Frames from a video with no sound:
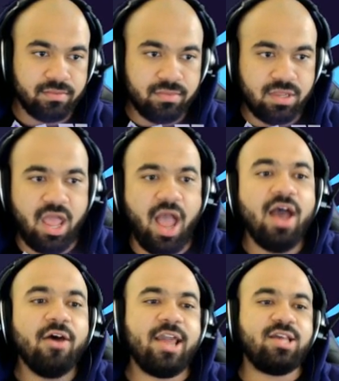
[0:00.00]
Yeah,
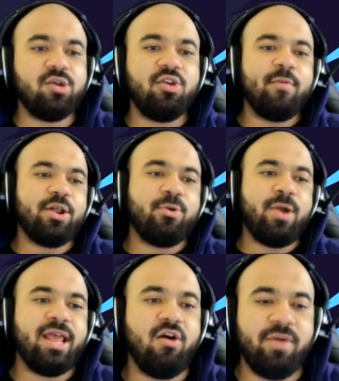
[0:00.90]
thank you, you've been a
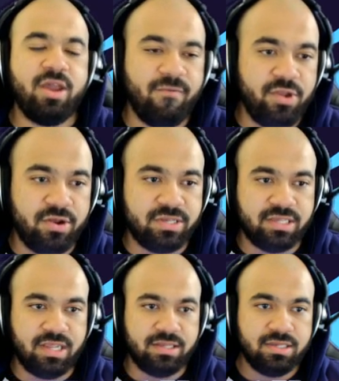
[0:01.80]
great help. Here, for your
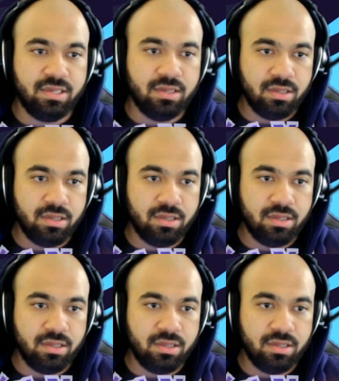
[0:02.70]
assistance.